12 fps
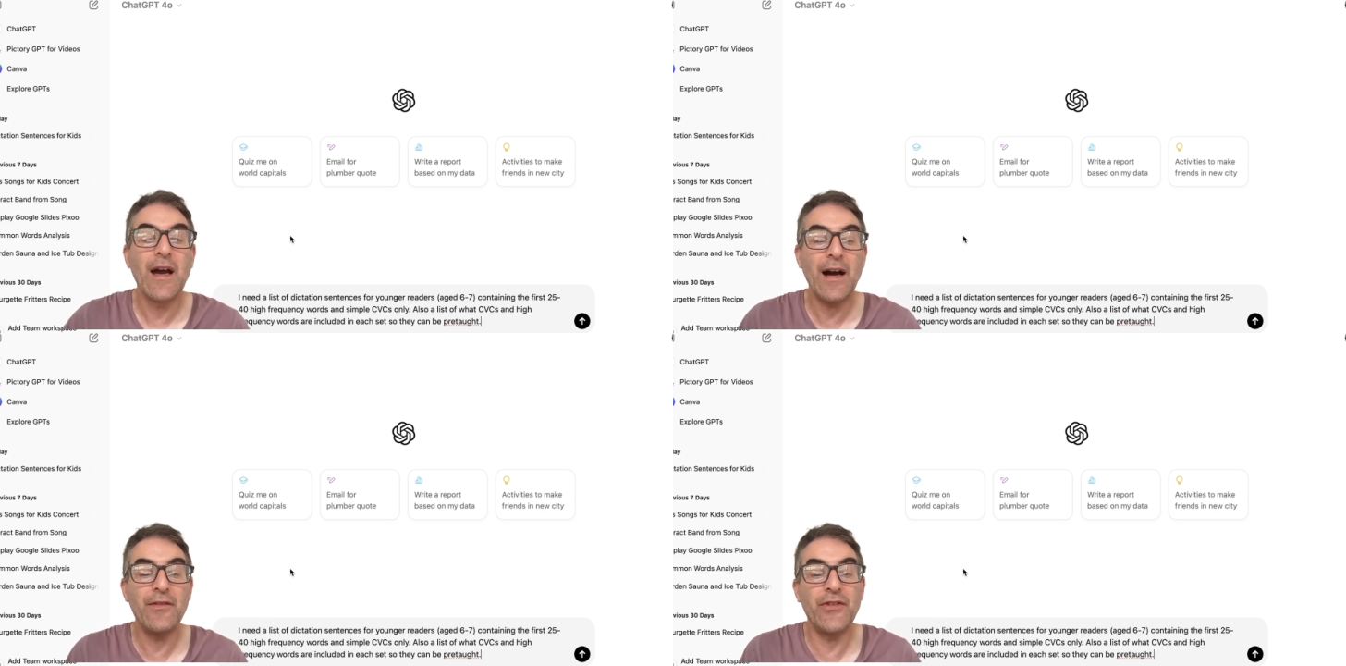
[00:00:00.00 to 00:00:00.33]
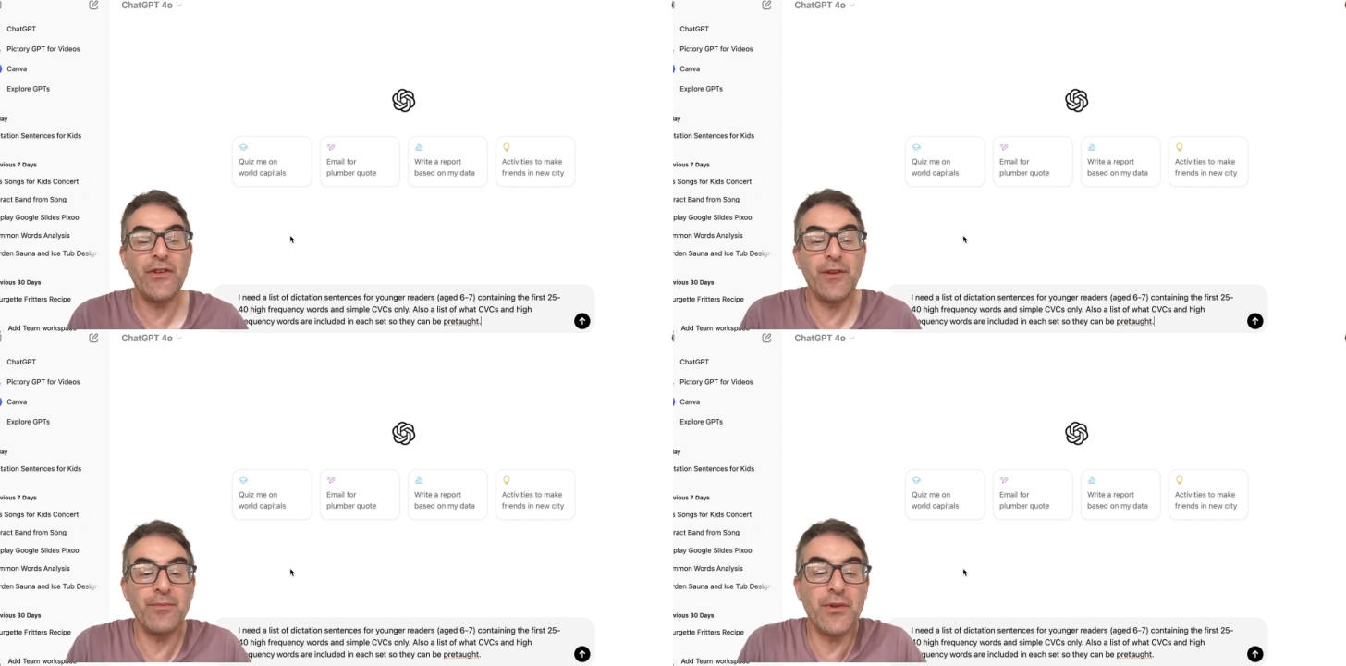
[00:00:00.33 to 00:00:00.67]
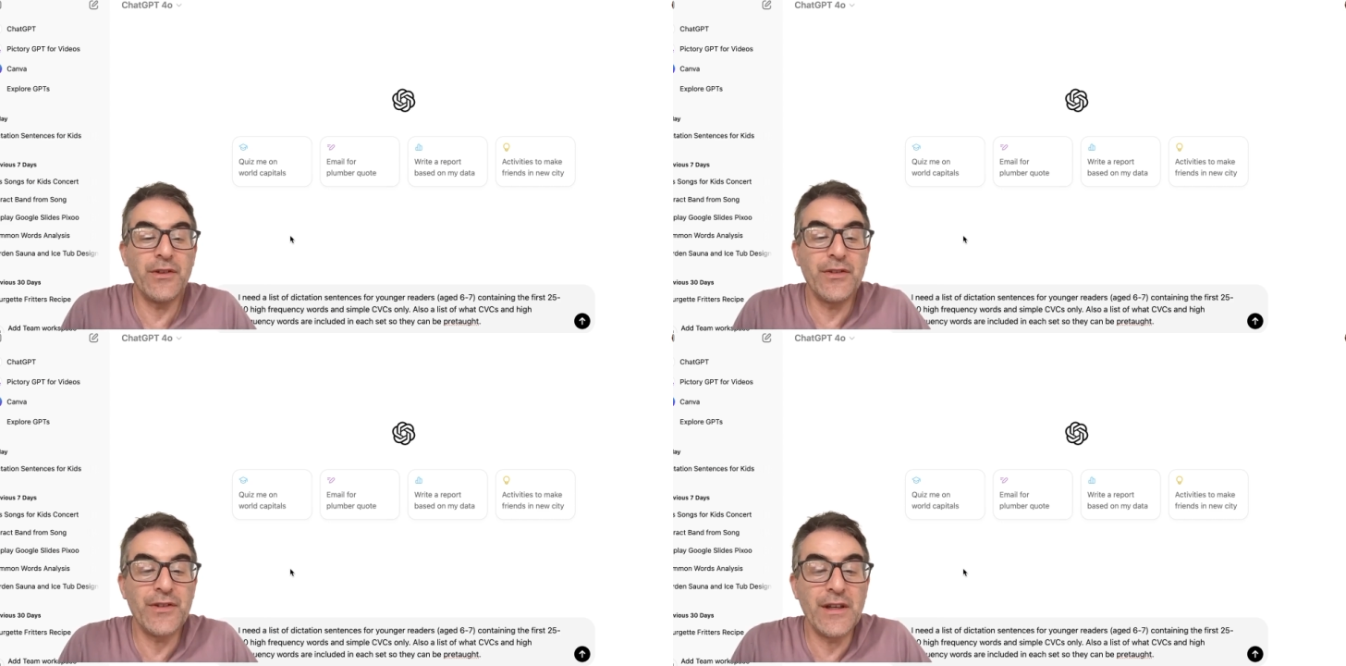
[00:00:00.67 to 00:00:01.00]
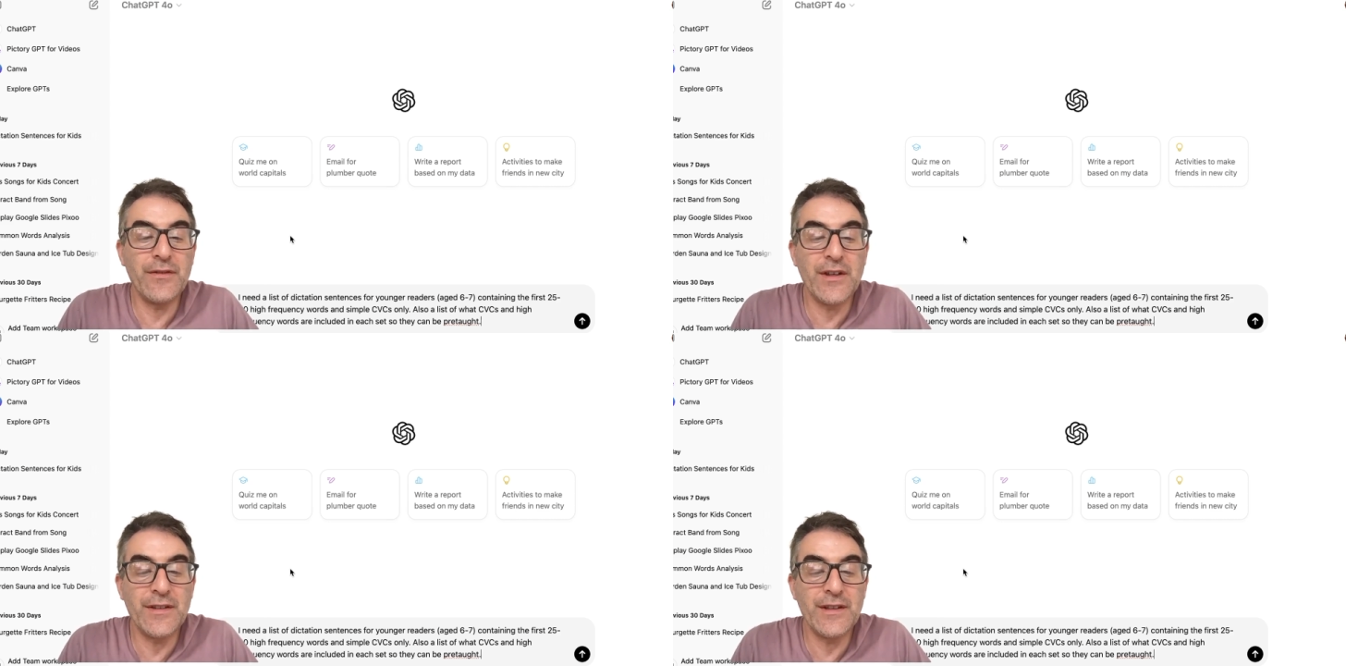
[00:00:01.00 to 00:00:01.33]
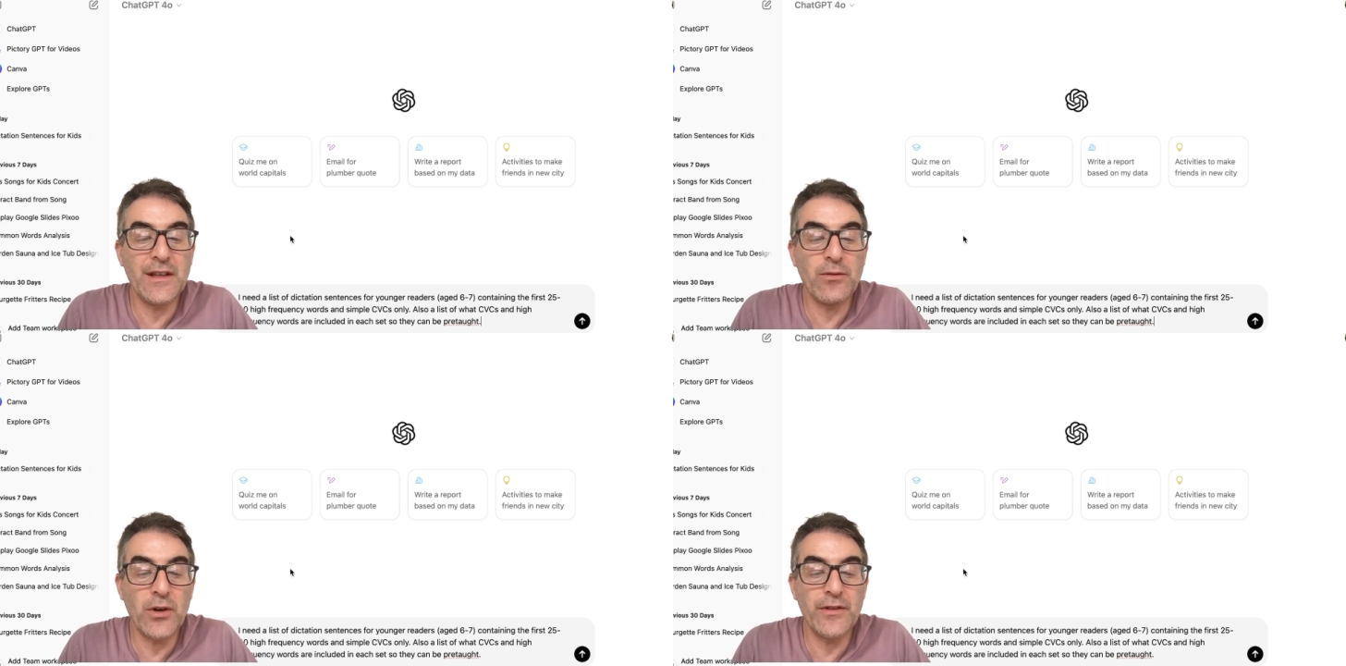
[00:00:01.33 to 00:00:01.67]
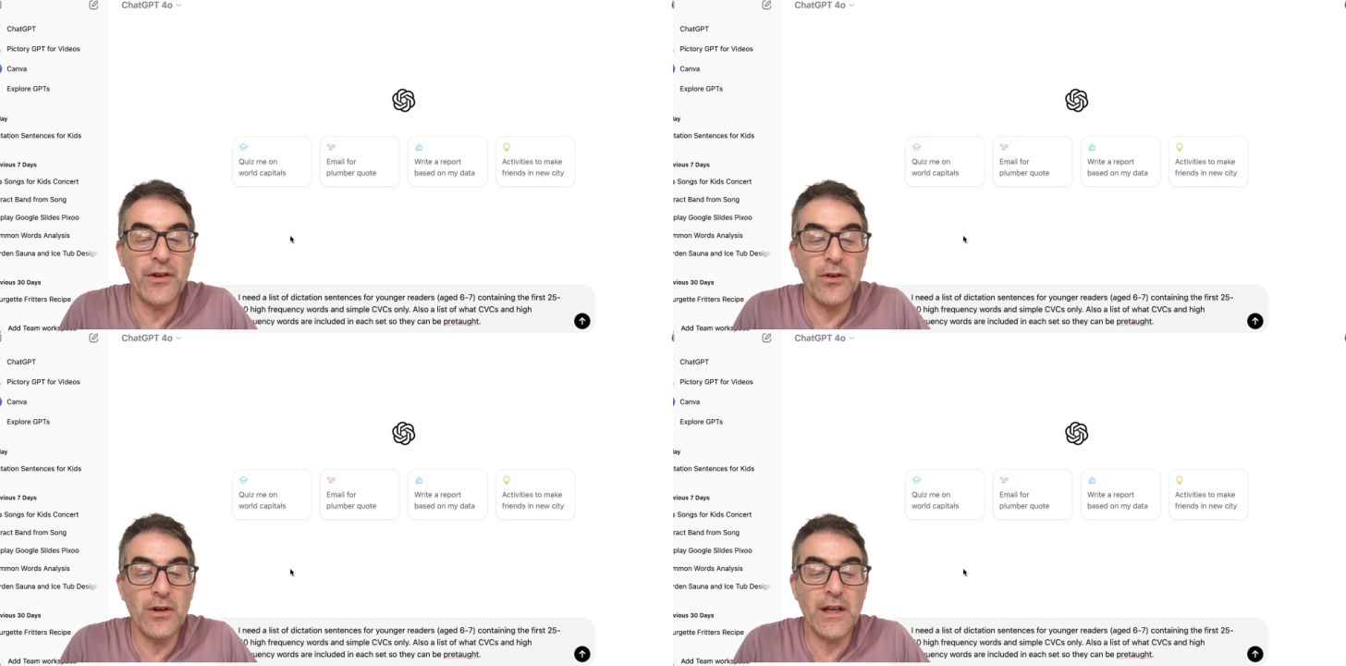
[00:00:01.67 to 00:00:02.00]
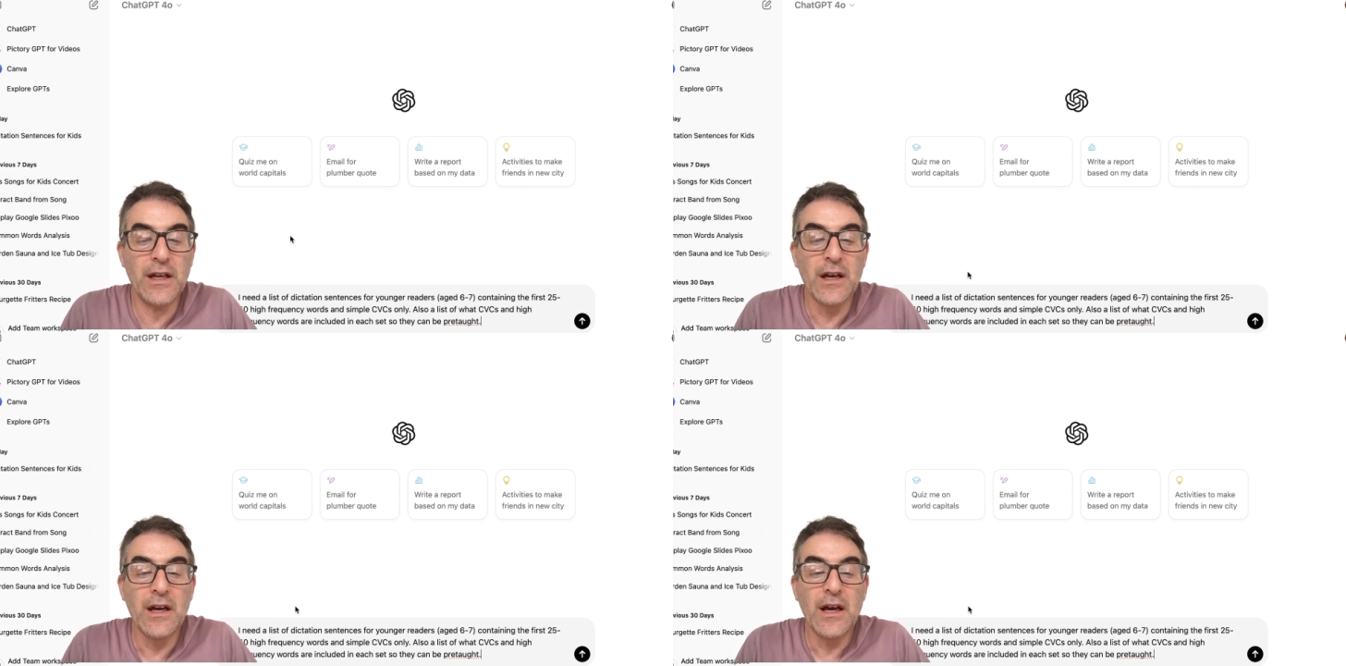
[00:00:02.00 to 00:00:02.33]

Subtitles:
and simple CVC words only.